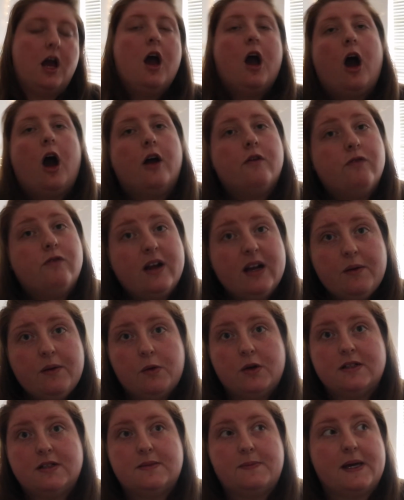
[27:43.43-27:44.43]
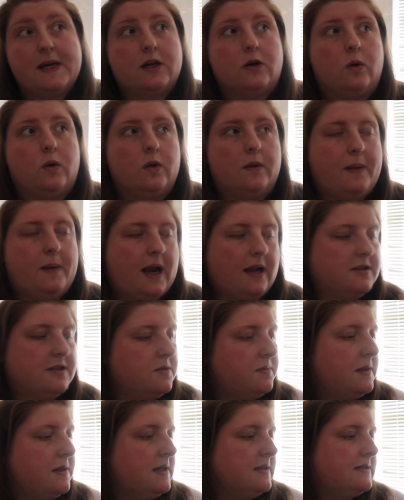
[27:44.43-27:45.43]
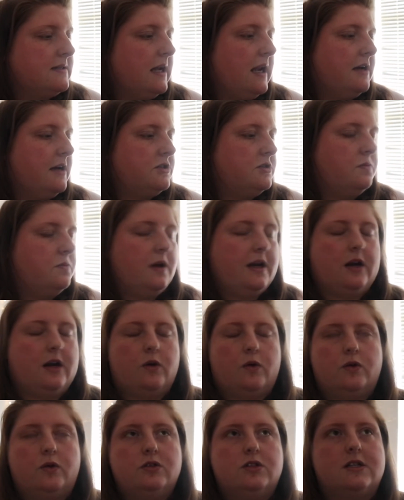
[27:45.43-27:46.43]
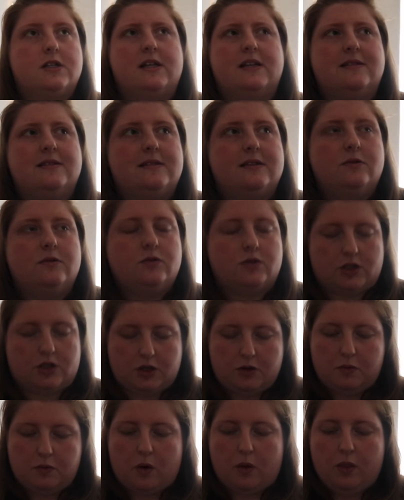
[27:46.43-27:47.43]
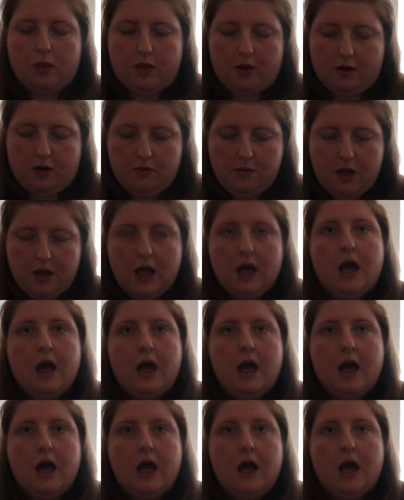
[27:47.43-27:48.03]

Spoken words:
I really wanted to pick all the palettes up in this collection when it launched, and I still do want them.